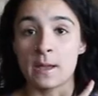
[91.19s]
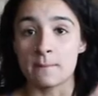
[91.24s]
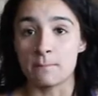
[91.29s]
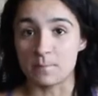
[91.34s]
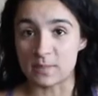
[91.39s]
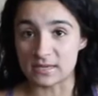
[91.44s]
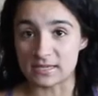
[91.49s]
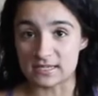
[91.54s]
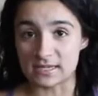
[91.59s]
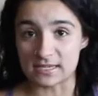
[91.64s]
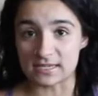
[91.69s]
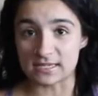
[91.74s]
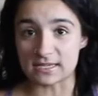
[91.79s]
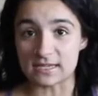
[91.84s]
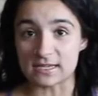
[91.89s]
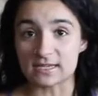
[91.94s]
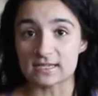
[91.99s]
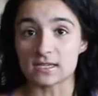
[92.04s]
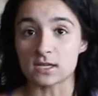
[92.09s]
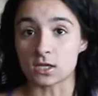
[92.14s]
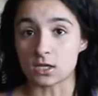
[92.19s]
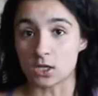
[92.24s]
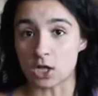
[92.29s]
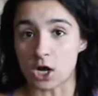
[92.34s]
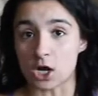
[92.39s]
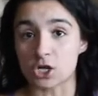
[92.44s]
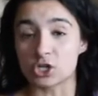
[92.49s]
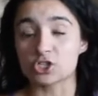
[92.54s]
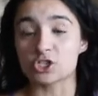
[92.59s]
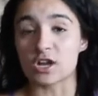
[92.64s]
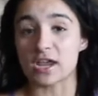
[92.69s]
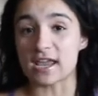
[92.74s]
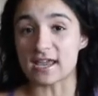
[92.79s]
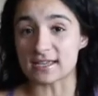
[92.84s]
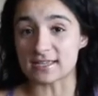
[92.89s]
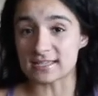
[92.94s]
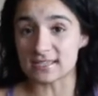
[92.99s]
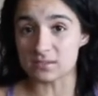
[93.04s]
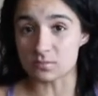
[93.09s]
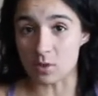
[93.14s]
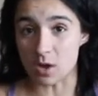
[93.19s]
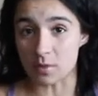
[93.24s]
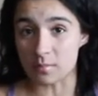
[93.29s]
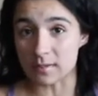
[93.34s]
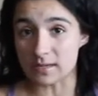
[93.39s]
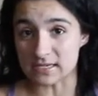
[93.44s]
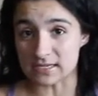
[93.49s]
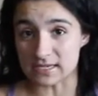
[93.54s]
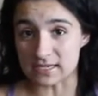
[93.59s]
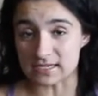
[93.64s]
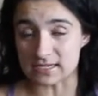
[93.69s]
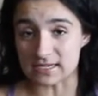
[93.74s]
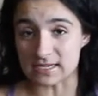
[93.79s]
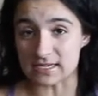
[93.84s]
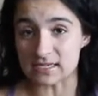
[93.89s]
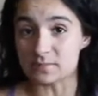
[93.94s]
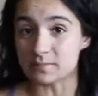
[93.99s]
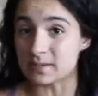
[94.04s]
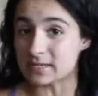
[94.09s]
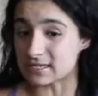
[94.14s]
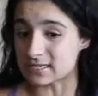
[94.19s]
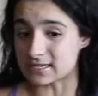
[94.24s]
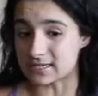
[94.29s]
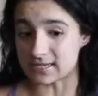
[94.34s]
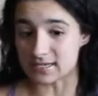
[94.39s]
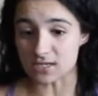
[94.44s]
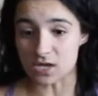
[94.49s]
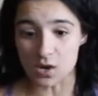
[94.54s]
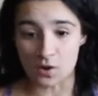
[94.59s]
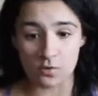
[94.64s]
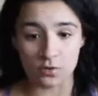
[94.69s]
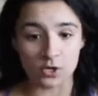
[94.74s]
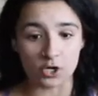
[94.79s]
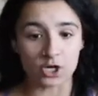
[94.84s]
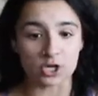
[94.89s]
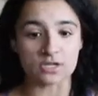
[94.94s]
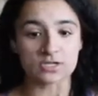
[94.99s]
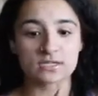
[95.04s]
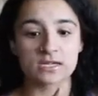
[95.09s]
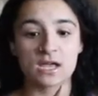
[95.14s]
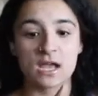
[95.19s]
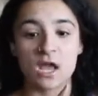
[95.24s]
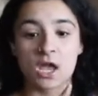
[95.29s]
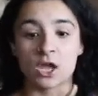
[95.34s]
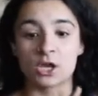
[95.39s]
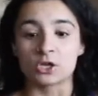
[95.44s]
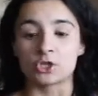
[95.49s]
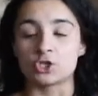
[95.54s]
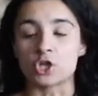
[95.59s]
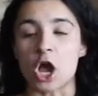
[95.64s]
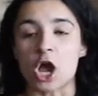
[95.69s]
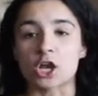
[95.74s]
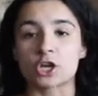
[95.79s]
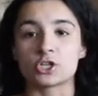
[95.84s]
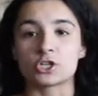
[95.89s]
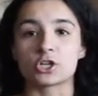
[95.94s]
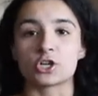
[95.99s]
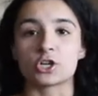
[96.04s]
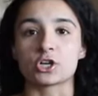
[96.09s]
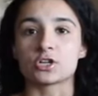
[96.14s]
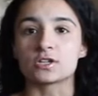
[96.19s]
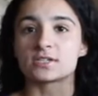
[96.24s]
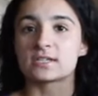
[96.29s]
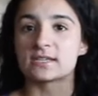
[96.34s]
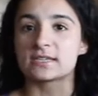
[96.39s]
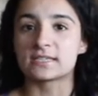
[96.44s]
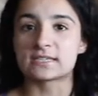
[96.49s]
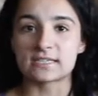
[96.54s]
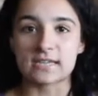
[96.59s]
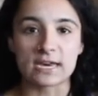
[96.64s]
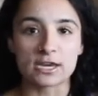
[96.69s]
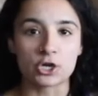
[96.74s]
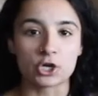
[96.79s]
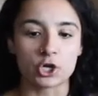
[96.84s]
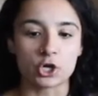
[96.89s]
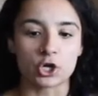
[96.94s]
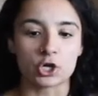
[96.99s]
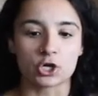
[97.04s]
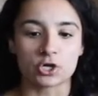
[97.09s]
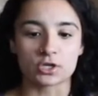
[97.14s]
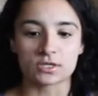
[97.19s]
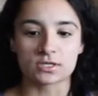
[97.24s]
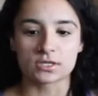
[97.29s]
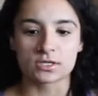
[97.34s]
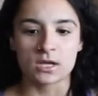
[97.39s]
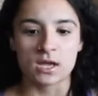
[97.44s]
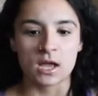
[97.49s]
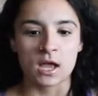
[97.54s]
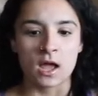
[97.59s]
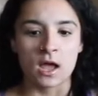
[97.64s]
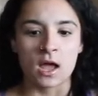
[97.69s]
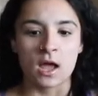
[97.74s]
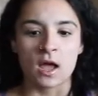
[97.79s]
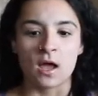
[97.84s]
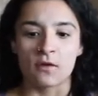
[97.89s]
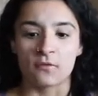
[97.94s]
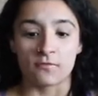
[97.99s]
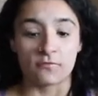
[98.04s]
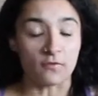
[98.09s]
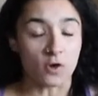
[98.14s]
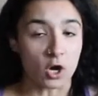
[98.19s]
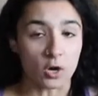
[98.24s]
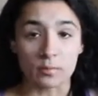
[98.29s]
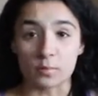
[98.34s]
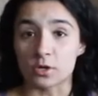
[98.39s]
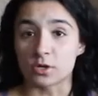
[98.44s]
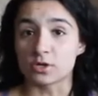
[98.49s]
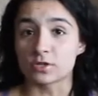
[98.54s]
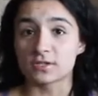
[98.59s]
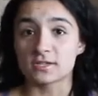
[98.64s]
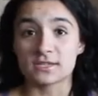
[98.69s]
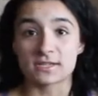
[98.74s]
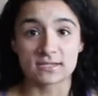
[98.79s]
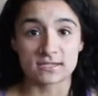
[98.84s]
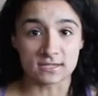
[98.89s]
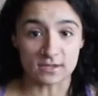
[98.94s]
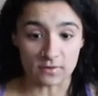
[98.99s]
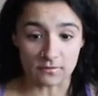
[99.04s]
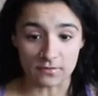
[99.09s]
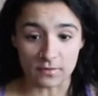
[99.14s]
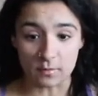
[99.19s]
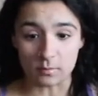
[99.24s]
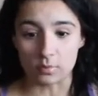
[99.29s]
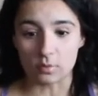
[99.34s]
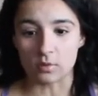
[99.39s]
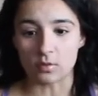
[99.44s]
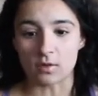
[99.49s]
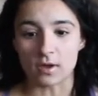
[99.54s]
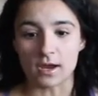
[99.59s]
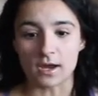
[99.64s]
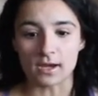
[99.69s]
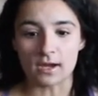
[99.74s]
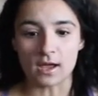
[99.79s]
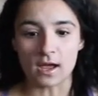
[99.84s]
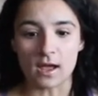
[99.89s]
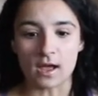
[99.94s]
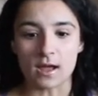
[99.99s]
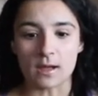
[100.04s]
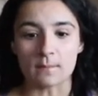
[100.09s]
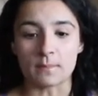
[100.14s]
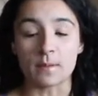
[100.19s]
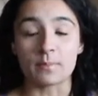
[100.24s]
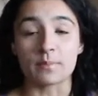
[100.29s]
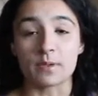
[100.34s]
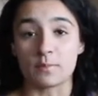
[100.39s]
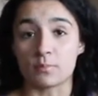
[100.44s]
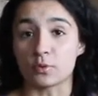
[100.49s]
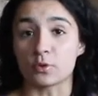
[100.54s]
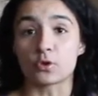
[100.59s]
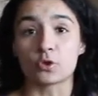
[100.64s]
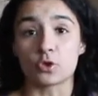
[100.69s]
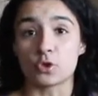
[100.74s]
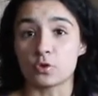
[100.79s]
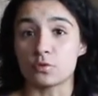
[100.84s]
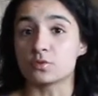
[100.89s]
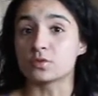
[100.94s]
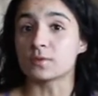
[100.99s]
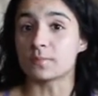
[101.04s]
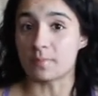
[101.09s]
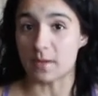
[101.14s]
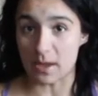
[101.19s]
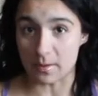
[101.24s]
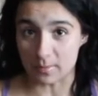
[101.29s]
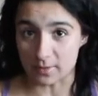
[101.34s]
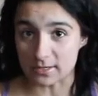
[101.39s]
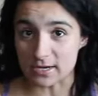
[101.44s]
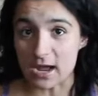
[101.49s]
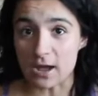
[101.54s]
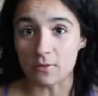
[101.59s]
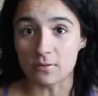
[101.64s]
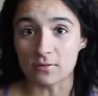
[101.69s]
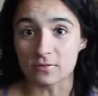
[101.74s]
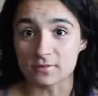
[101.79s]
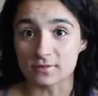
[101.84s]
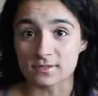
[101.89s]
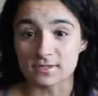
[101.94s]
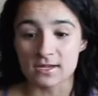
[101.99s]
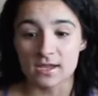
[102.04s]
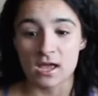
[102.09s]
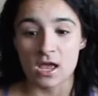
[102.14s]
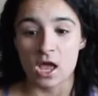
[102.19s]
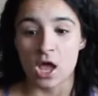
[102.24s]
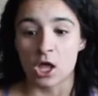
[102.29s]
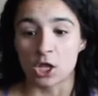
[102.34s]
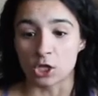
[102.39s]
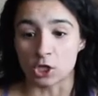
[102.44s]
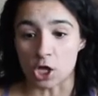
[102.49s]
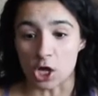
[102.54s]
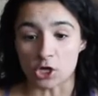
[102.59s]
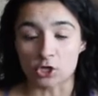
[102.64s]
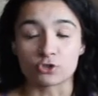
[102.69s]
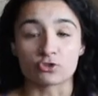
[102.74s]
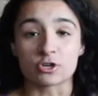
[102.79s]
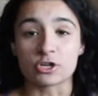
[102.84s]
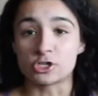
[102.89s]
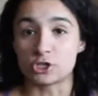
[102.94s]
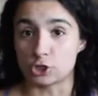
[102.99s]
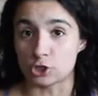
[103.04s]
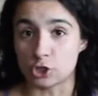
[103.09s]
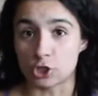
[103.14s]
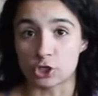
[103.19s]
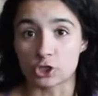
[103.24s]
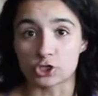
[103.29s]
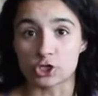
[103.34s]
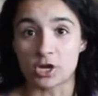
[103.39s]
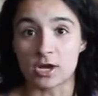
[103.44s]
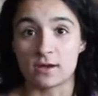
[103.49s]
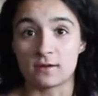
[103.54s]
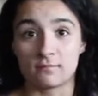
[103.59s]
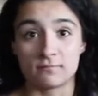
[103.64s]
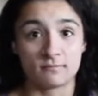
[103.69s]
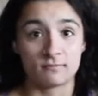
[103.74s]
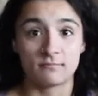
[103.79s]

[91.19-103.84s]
businesses, large and small businesses, business owners, doctors, seniors, farmers, self-employed, people who use paper towels, laundry, detergent,